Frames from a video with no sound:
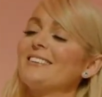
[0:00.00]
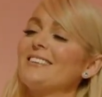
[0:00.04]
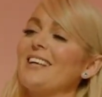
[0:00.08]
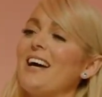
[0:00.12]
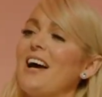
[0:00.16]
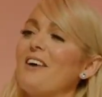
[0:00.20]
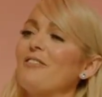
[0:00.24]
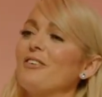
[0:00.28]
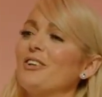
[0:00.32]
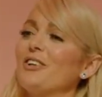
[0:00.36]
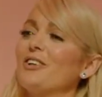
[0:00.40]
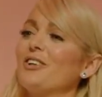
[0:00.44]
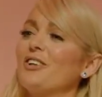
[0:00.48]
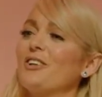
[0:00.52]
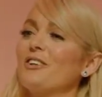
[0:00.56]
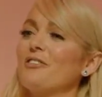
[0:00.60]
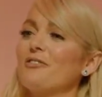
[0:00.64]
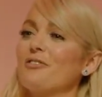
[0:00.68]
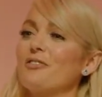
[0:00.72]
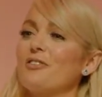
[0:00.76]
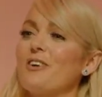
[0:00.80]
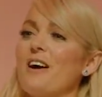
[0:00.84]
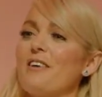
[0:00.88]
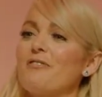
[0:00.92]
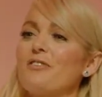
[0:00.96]
to have a look at
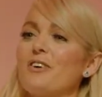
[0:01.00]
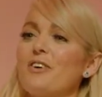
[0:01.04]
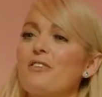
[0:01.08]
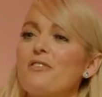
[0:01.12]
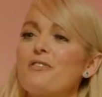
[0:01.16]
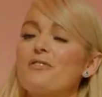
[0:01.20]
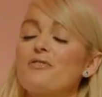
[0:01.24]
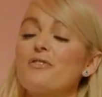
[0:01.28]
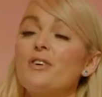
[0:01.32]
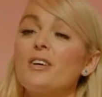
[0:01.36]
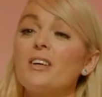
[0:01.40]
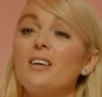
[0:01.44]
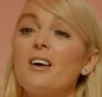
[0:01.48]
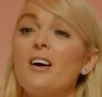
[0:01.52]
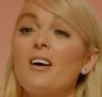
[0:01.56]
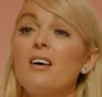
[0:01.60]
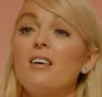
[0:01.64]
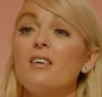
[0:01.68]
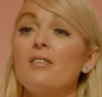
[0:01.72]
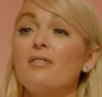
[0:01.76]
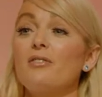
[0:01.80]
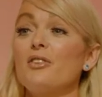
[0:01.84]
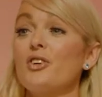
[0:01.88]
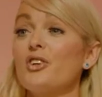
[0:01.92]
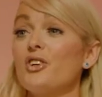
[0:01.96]
Forever
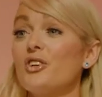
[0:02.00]
3.5